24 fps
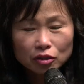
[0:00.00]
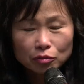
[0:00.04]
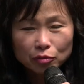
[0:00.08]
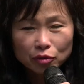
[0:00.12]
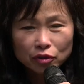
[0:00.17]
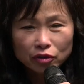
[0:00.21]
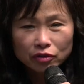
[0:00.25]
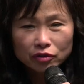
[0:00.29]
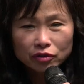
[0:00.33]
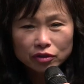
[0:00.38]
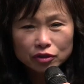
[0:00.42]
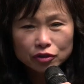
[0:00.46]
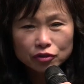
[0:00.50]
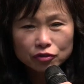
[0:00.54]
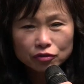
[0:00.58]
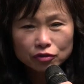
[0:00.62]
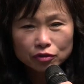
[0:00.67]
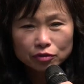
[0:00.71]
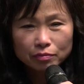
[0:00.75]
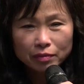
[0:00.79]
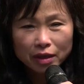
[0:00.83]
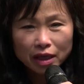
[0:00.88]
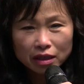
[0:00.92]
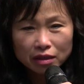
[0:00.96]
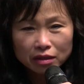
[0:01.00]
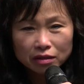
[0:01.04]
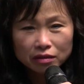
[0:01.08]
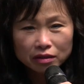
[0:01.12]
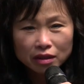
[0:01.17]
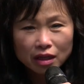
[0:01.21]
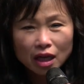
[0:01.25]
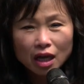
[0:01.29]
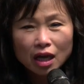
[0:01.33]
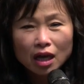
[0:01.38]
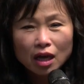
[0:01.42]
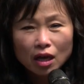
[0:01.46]
community should make
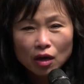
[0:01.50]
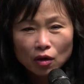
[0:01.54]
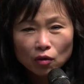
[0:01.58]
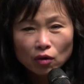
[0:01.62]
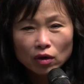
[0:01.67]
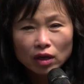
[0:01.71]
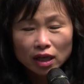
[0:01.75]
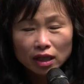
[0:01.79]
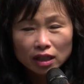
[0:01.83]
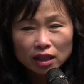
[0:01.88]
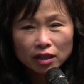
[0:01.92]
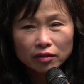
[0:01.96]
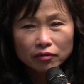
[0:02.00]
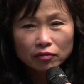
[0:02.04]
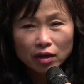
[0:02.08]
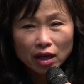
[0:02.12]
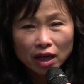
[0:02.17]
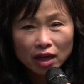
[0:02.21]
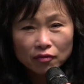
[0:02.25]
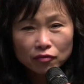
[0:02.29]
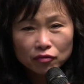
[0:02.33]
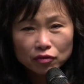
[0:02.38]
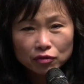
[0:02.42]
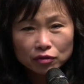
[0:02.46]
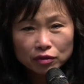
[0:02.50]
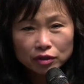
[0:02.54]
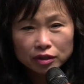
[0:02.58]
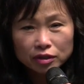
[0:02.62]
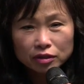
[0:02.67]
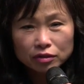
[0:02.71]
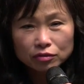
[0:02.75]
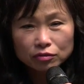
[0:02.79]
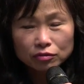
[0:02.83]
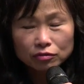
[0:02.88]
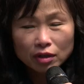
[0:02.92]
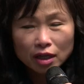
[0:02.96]
a collective
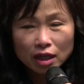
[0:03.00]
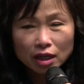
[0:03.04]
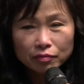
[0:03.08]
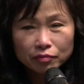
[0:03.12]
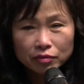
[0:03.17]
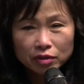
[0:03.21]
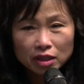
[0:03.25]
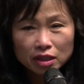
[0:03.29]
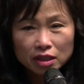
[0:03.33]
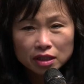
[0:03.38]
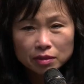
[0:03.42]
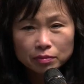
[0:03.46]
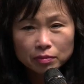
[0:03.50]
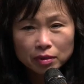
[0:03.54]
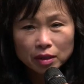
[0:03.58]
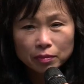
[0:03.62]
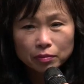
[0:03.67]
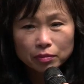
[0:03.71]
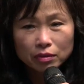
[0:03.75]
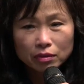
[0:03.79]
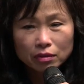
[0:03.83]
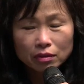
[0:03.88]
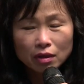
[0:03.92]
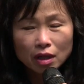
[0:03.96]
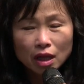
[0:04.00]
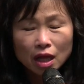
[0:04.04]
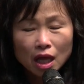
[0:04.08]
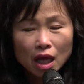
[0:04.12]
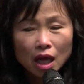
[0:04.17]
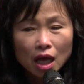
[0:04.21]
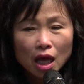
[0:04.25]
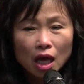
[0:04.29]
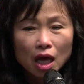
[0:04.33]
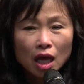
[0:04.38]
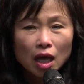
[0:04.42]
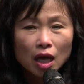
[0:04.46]
effort to help these people.
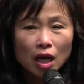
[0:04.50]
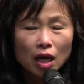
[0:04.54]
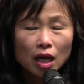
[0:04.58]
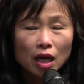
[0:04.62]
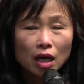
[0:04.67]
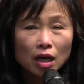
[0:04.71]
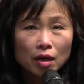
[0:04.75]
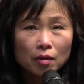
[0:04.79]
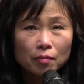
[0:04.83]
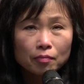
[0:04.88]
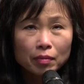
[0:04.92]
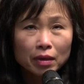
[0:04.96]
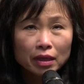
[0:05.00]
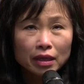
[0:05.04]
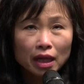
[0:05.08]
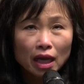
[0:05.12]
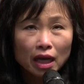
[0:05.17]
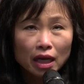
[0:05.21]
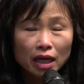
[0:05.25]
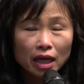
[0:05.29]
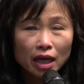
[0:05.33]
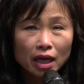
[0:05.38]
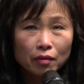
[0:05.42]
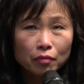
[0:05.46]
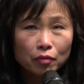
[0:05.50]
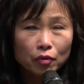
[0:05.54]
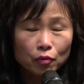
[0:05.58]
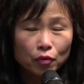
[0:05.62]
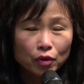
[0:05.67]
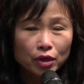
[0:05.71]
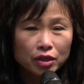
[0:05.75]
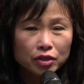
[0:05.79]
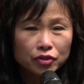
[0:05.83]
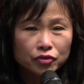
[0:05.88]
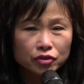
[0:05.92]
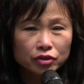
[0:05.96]
But I have a
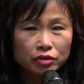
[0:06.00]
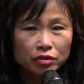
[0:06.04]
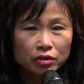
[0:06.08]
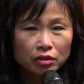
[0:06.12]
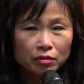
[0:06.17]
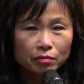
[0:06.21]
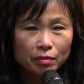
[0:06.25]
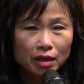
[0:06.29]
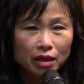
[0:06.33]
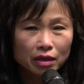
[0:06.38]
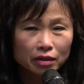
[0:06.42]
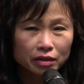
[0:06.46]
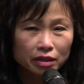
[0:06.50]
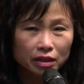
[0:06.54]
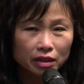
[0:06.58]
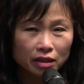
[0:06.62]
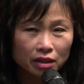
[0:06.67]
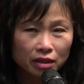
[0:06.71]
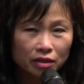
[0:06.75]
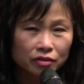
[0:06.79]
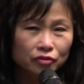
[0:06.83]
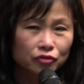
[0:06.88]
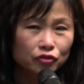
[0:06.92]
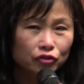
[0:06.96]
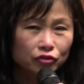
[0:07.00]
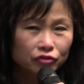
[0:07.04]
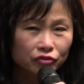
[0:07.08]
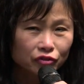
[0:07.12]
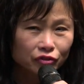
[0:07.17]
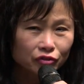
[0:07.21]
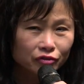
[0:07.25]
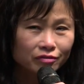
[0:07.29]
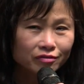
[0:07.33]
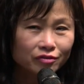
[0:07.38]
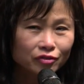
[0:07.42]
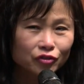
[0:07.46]
question about the
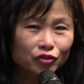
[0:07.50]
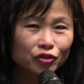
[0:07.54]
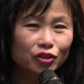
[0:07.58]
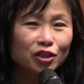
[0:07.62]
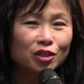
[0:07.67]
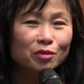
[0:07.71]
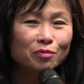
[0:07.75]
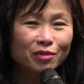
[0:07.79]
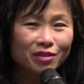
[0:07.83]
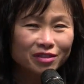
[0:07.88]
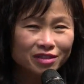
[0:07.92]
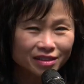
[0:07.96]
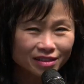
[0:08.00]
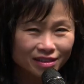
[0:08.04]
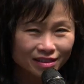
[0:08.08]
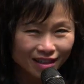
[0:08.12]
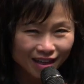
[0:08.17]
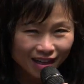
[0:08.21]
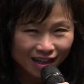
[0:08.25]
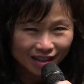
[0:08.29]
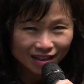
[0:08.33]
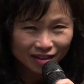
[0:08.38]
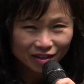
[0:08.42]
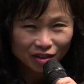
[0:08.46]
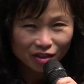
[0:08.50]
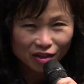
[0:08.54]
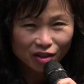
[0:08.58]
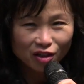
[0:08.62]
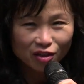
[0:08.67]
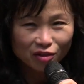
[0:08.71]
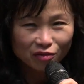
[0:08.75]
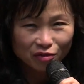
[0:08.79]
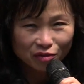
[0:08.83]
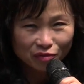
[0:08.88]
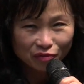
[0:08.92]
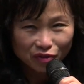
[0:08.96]
German side
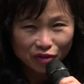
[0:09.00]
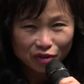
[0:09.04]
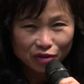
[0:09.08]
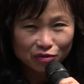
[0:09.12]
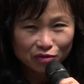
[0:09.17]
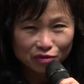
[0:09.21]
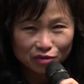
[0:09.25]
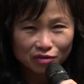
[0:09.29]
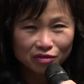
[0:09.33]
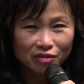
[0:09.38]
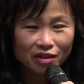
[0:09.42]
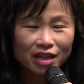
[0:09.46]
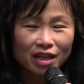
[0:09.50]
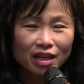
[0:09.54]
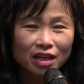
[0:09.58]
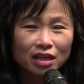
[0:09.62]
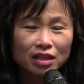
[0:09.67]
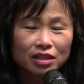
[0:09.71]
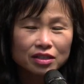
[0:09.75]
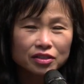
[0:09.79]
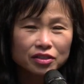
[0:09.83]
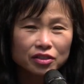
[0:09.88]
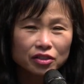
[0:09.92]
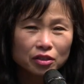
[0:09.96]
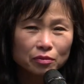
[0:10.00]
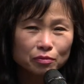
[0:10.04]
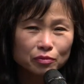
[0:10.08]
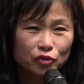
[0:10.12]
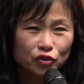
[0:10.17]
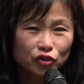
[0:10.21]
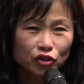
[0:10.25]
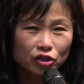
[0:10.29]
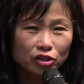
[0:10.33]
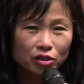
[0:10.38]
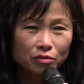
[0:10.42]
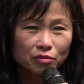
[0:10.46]
of view.
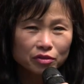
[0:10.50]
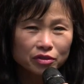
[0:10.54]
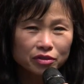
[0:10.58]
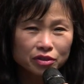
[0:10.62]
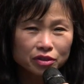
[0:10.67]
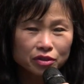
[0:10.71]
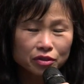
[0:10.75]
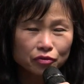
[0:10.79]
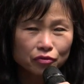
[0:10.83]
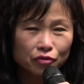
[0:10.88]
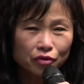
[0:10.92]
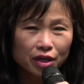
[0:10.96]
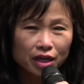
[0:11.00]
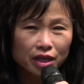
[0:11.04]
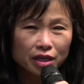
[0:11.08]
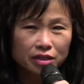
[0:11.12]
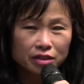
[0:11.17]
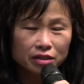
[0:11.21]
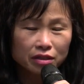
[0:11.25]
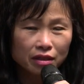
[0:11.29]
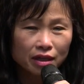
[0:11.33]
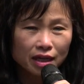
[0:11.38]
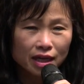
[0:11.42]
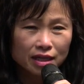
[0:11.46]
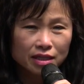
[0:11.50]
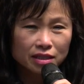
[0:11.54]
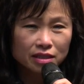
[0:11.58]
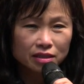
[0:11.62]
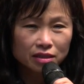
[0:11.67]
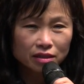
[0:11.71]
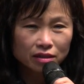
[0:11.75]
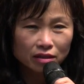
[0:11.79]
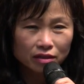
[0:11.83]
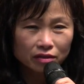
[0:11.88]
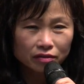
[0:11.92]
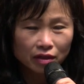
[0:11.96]
Some Germans raise
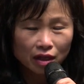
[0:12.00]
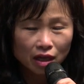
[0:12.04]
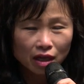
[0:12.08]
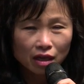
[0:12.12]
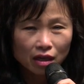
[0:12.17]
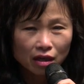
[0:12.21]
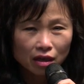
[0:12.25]
concern